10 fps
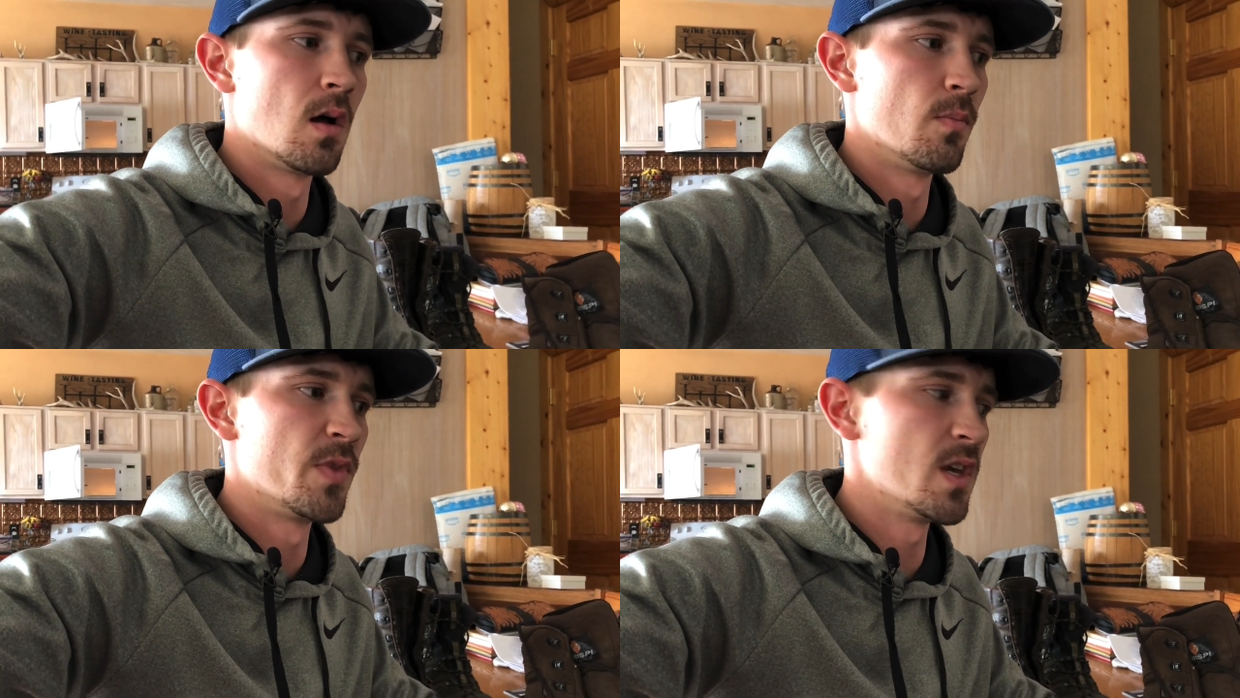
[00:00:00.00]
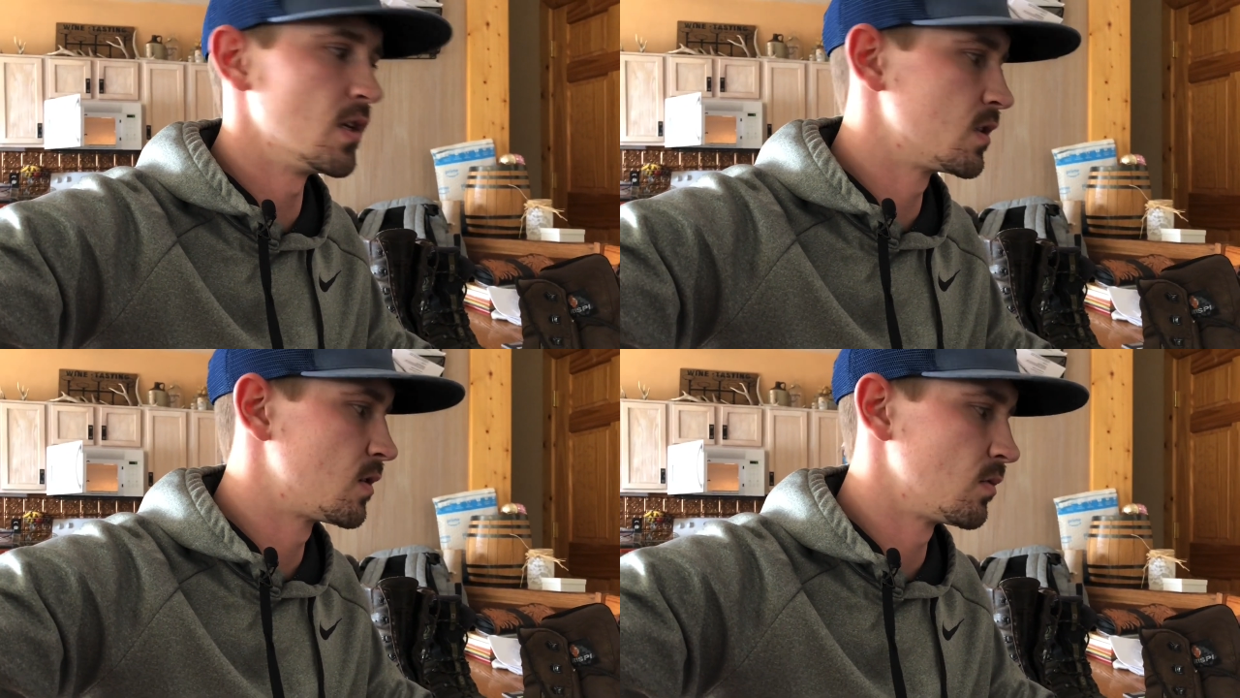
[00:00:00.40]

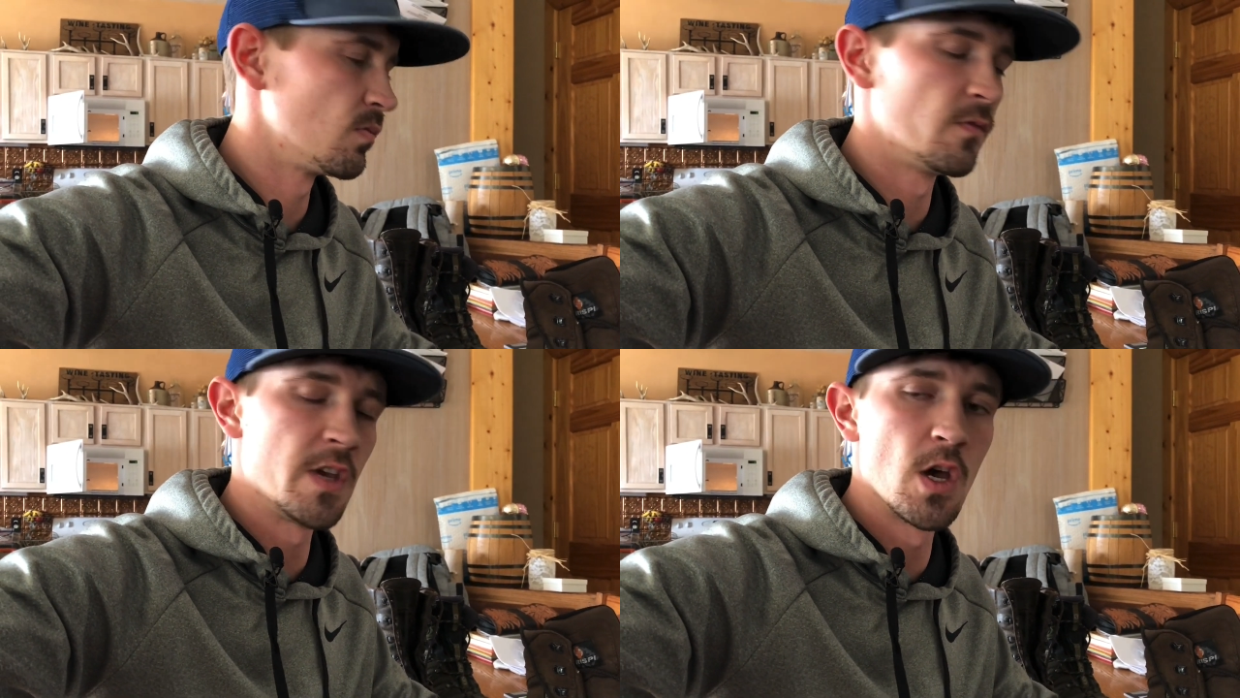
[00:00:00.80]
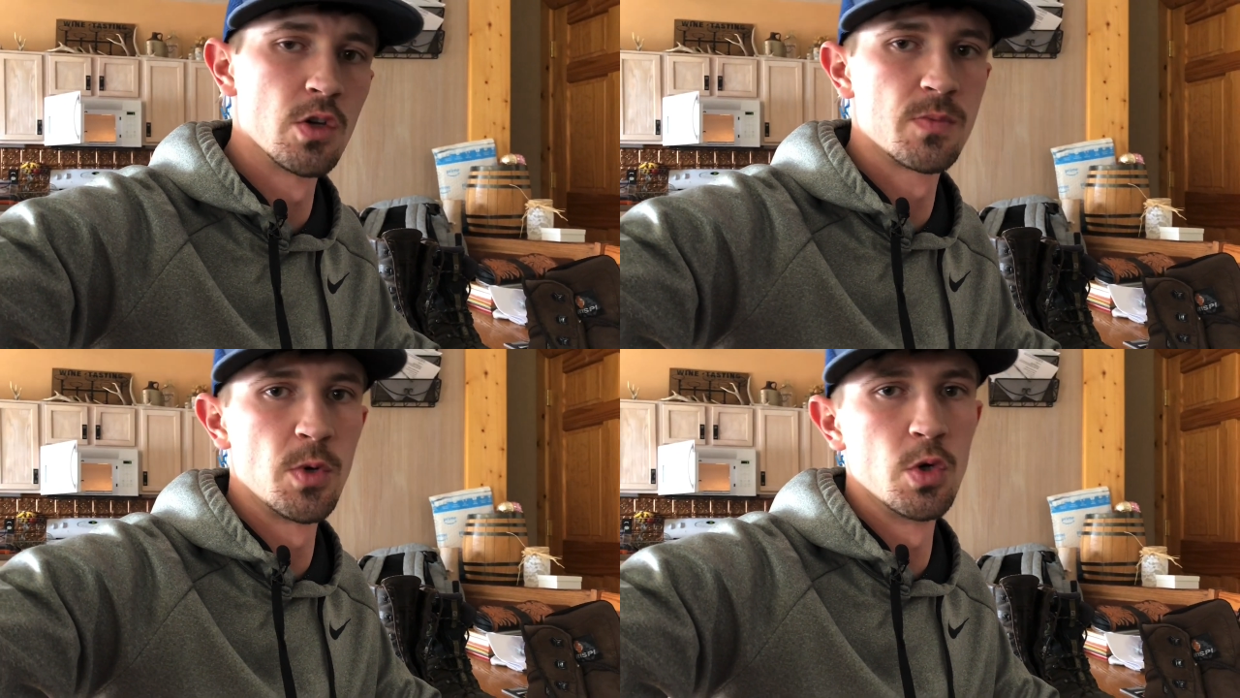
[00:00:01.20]
These
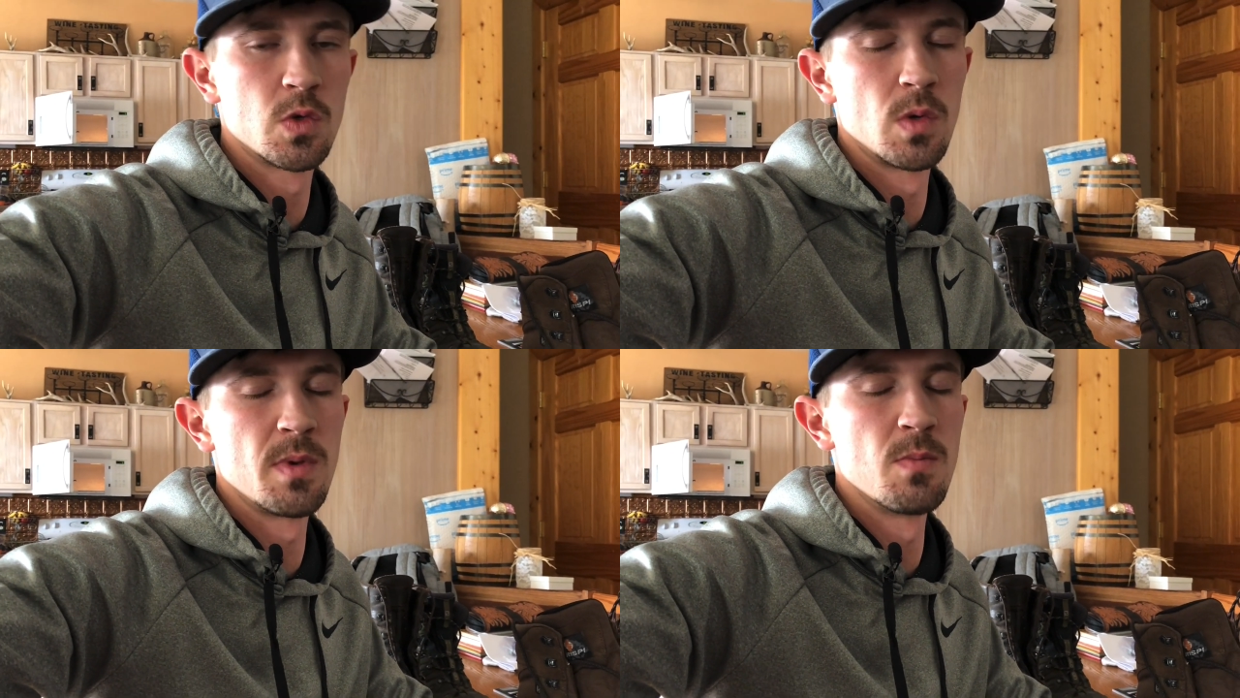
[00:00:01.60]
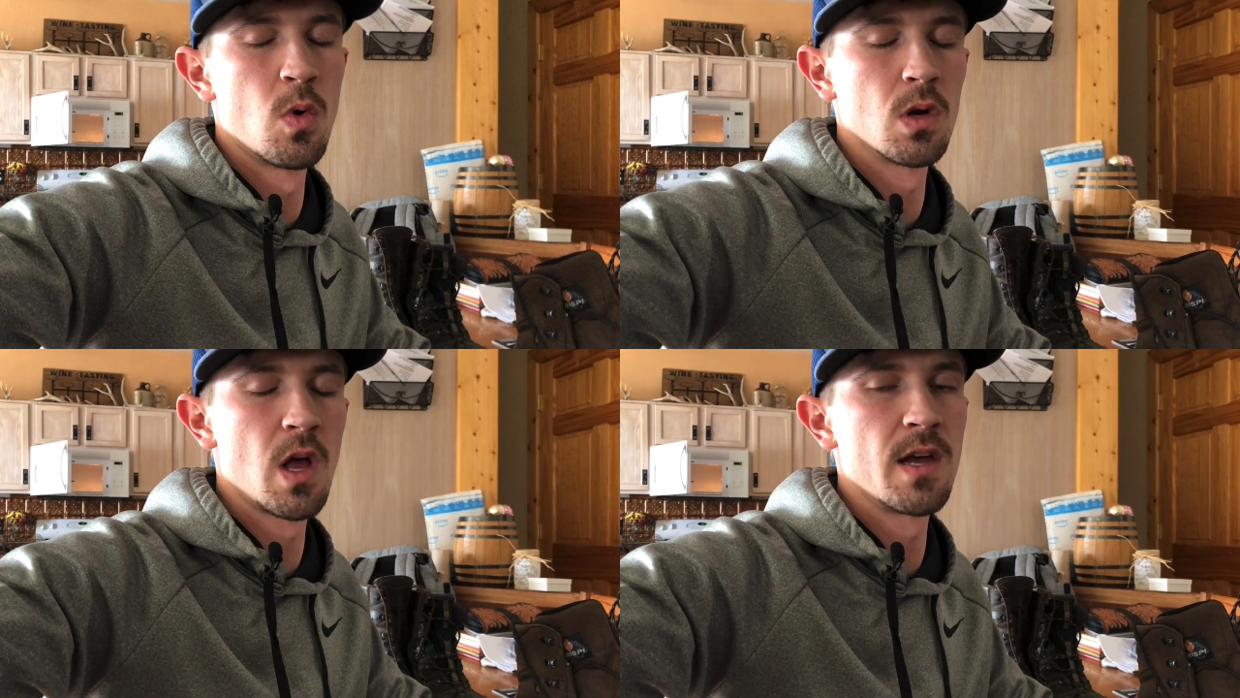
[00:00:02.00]
Vioz boots would be
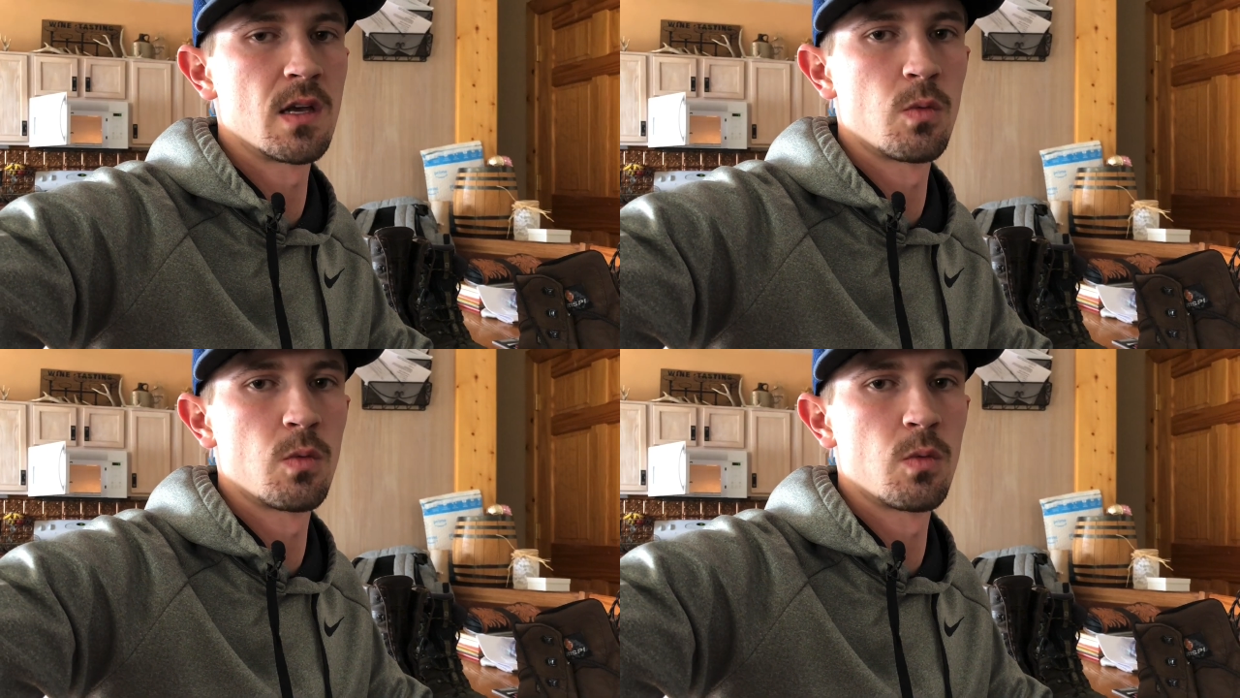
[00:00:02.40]
more like